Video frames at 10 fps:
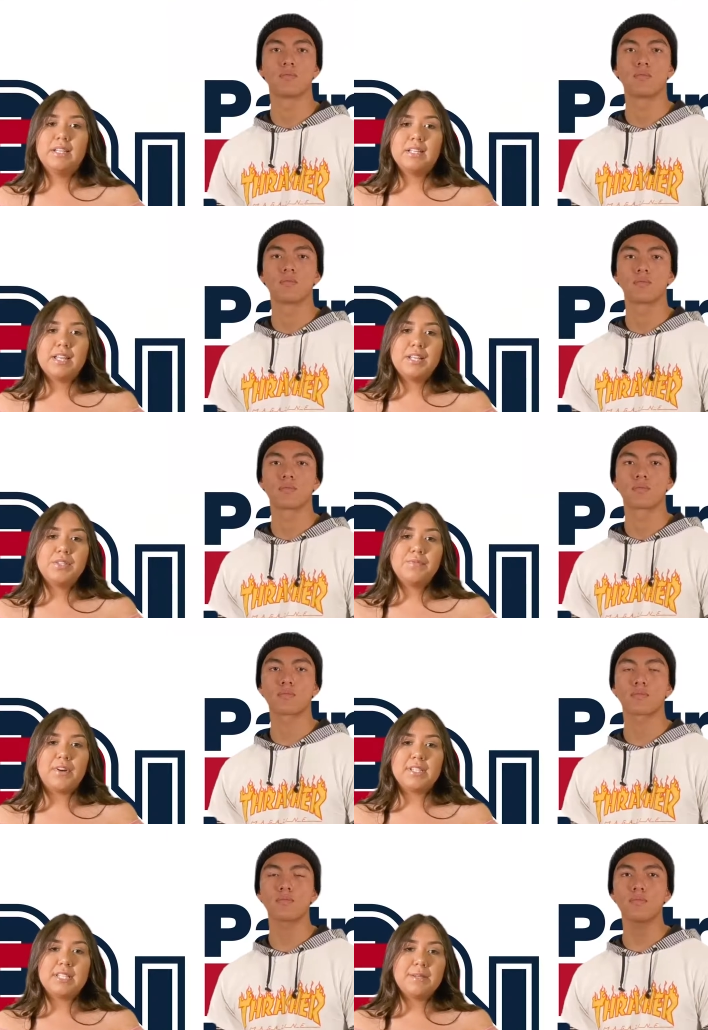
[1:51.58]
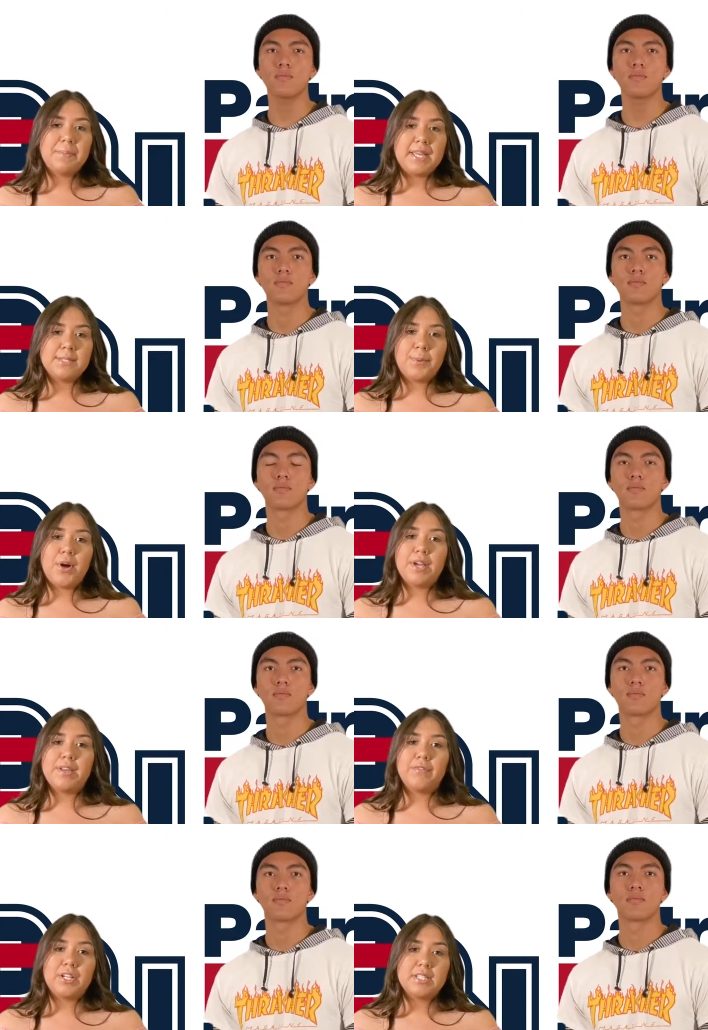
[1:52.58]
Speaker 1: Good luck to varsity baseball
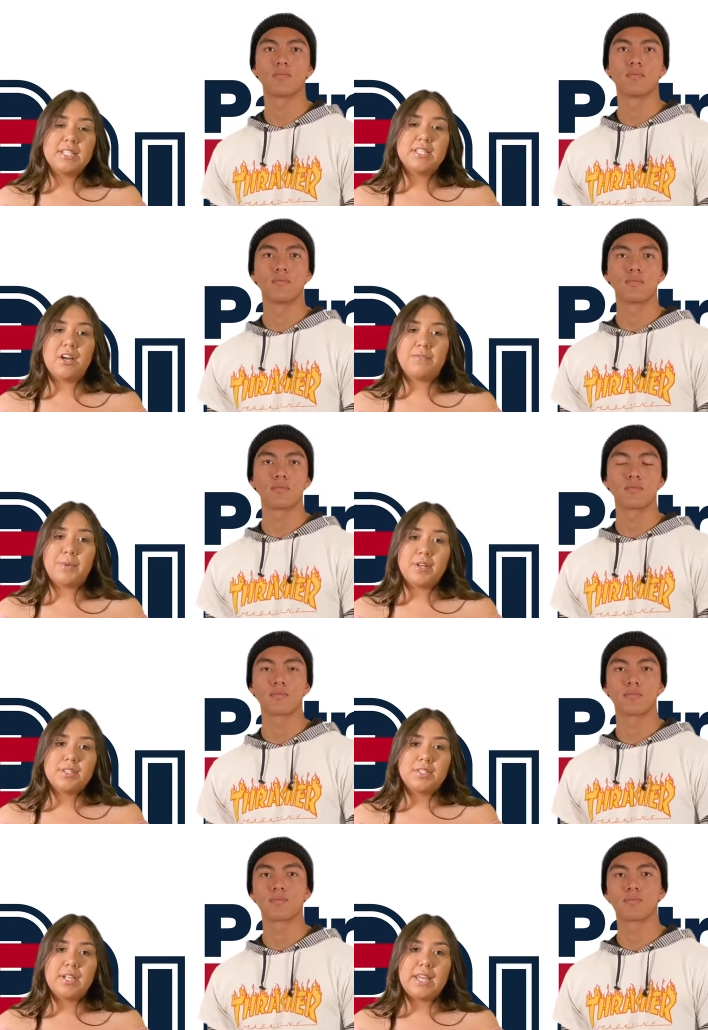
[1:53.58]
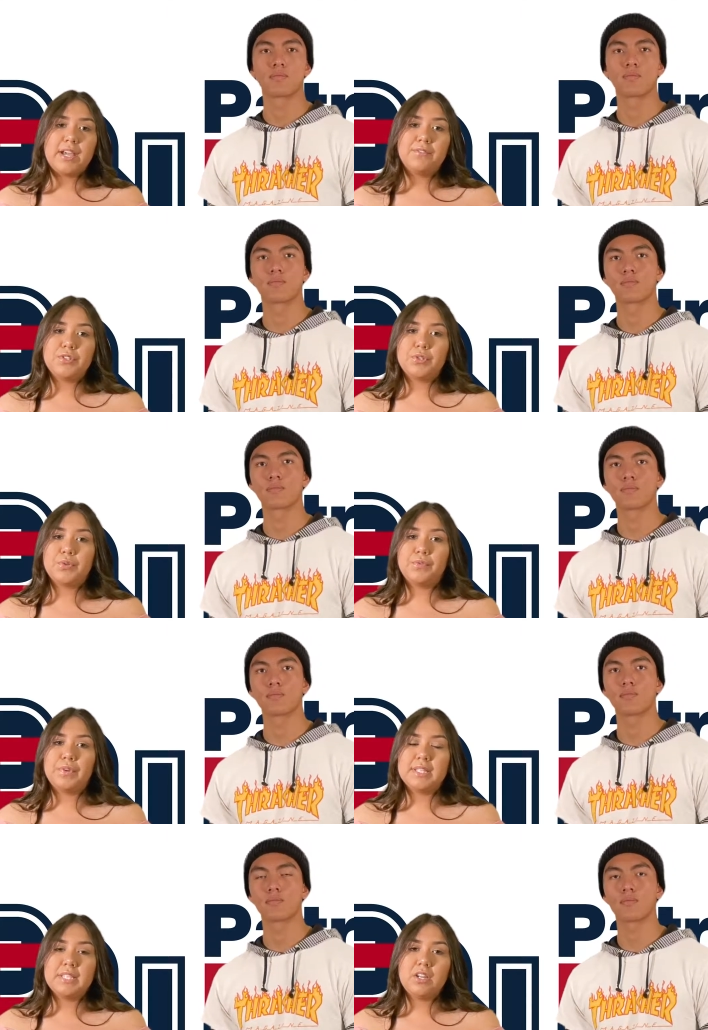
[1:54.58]
and varsity softball, today after school
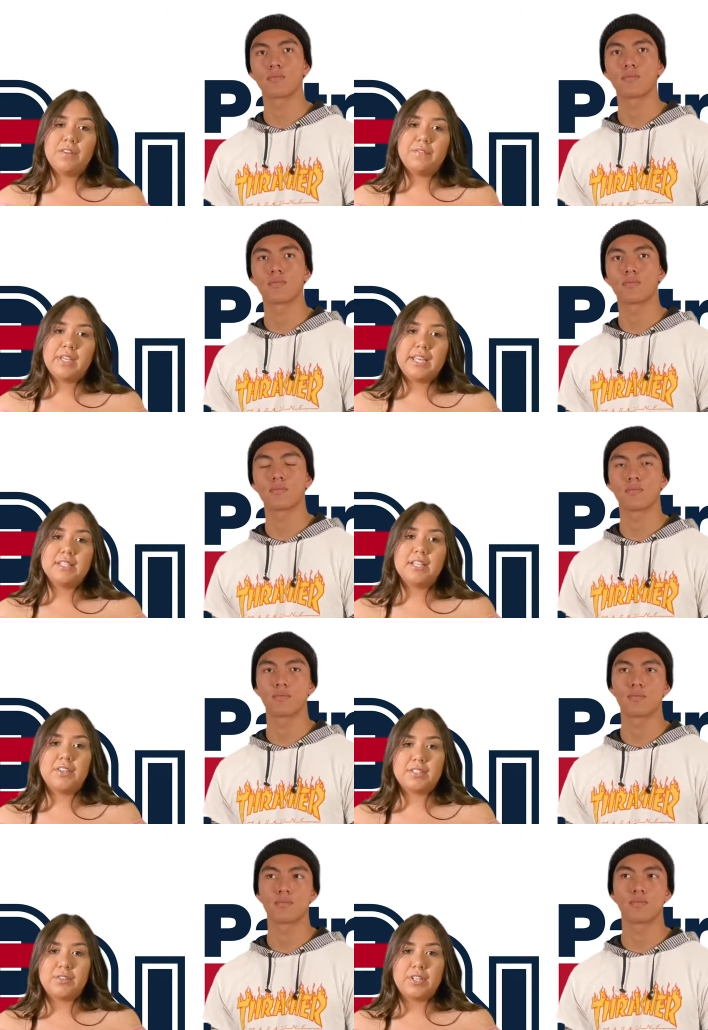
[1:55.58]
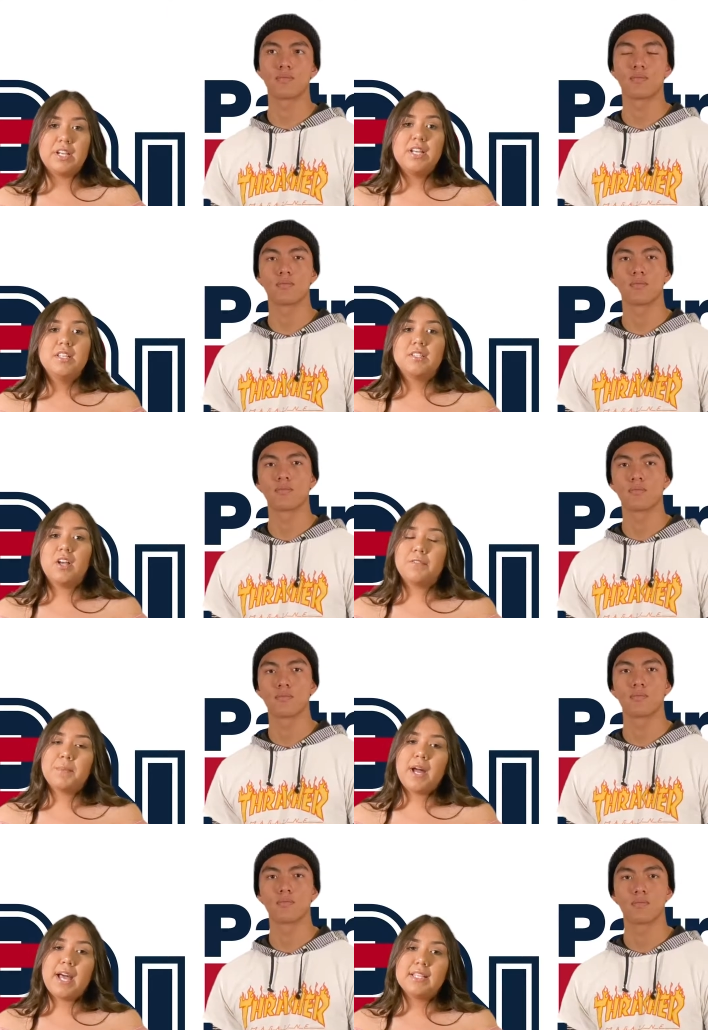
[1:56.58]
facing off against Elsinore.
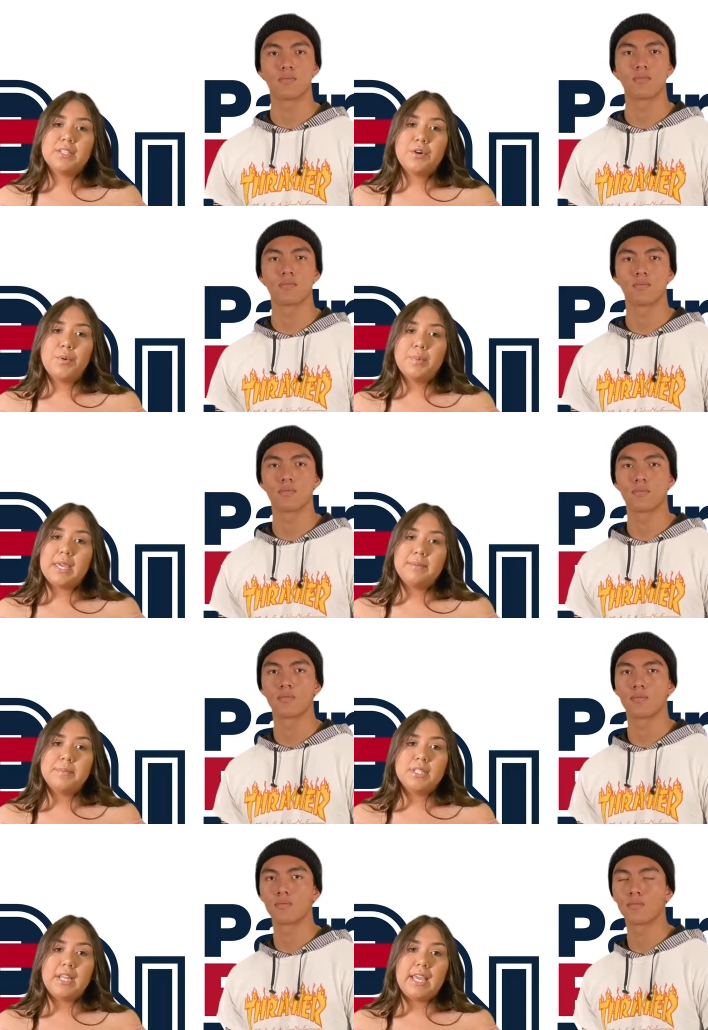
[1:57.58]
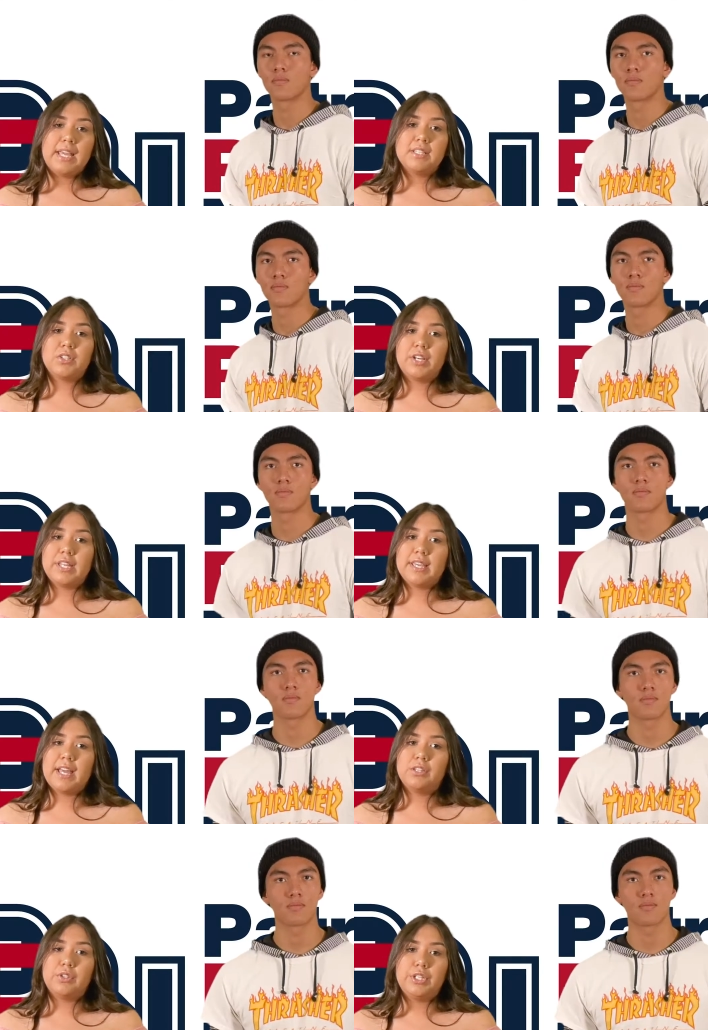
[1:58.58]
Softball has a home game today
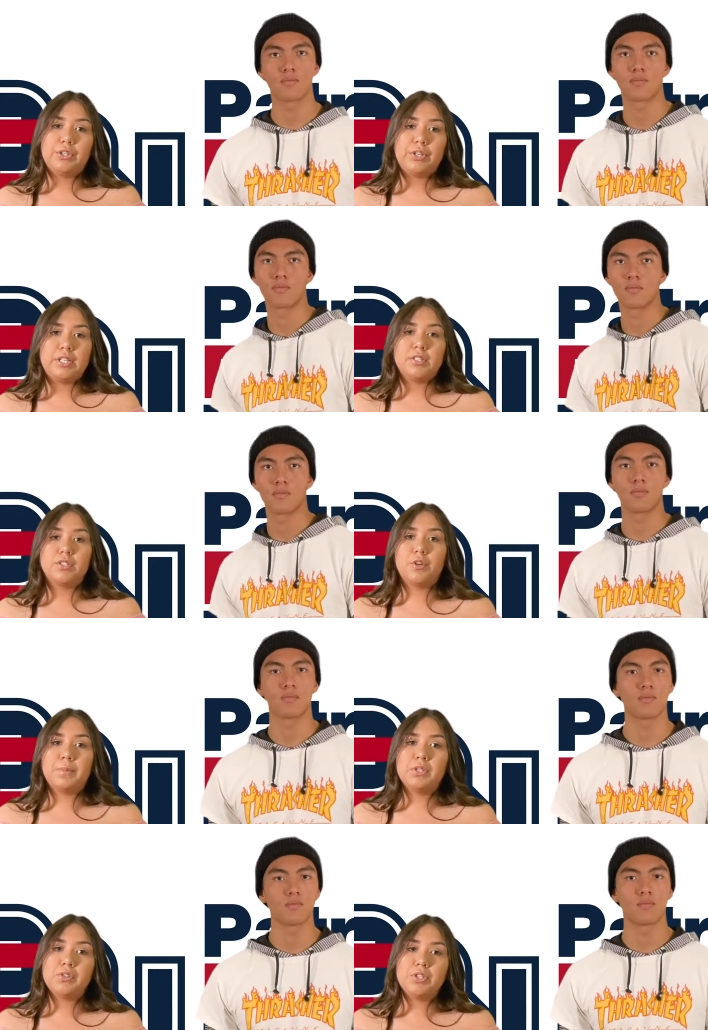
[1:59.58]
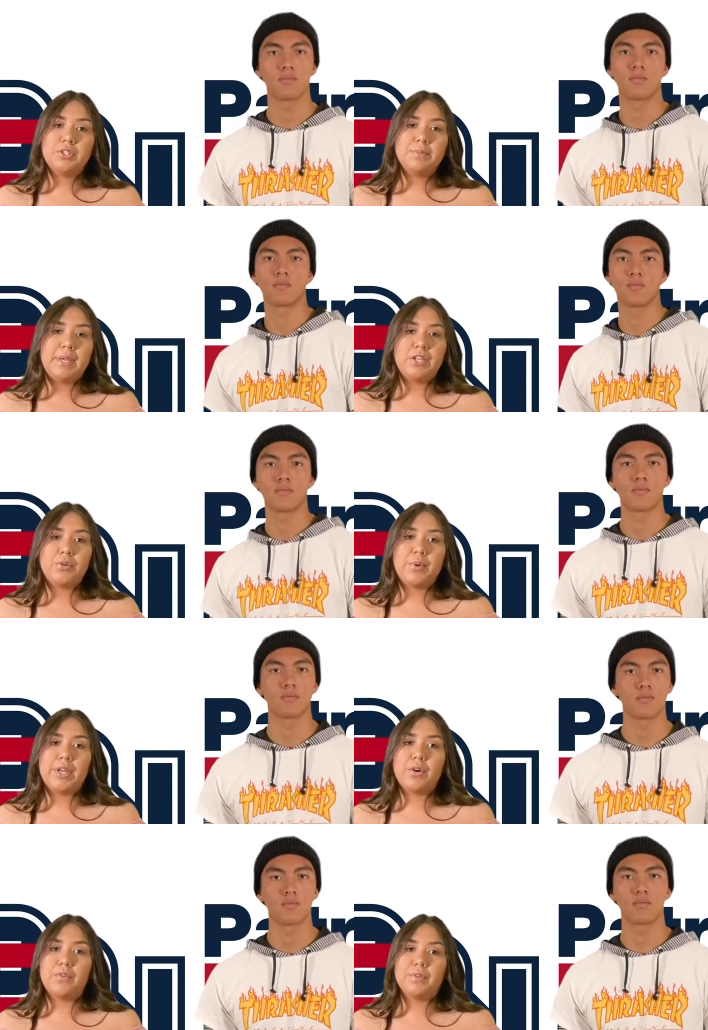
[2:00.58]
starting at 3.30, so be sure to make your
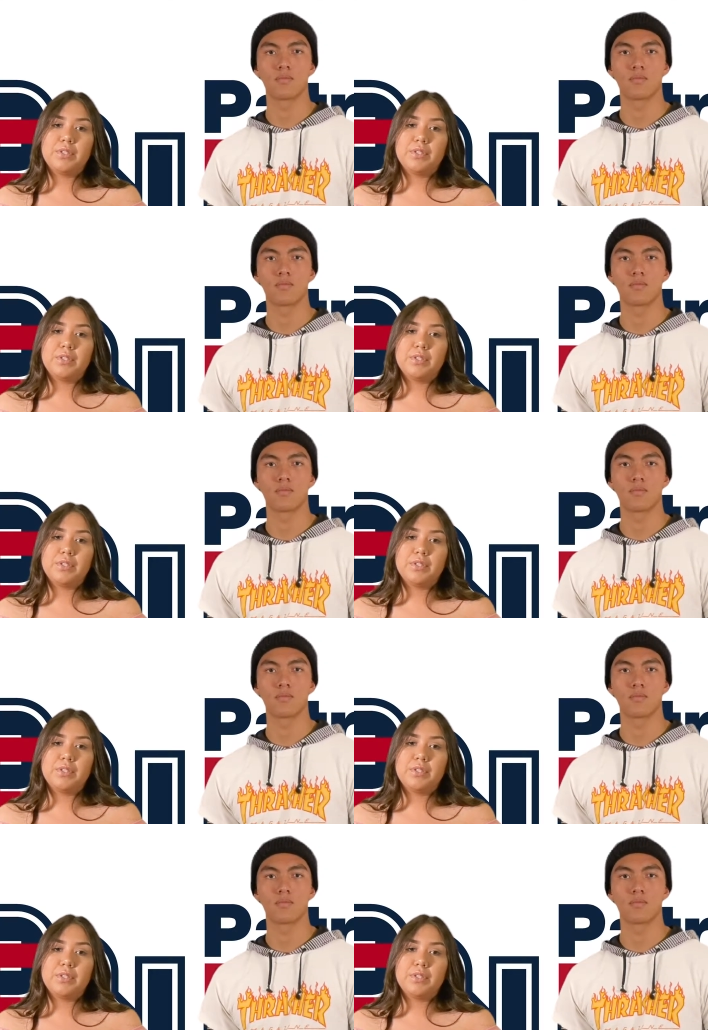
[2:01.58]
way over